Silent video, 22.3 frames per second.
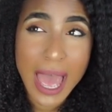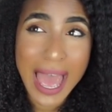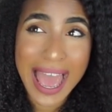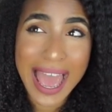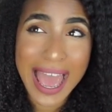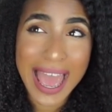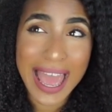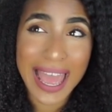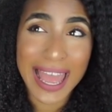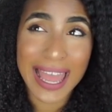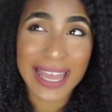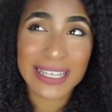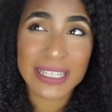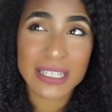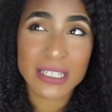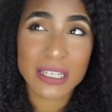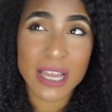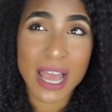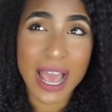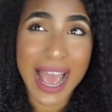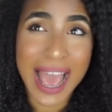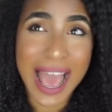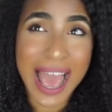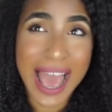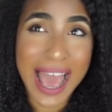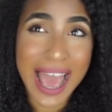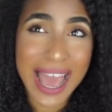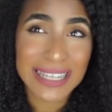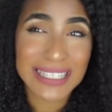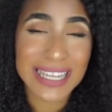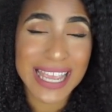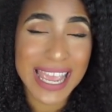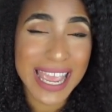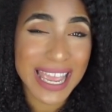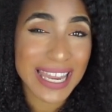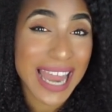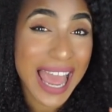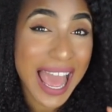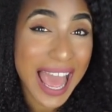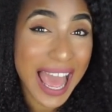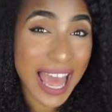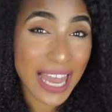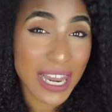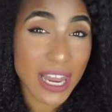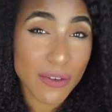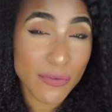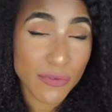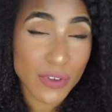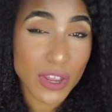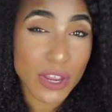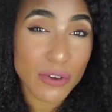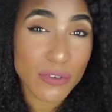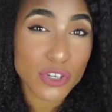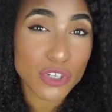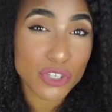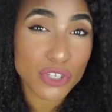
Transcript: and add in aloe vera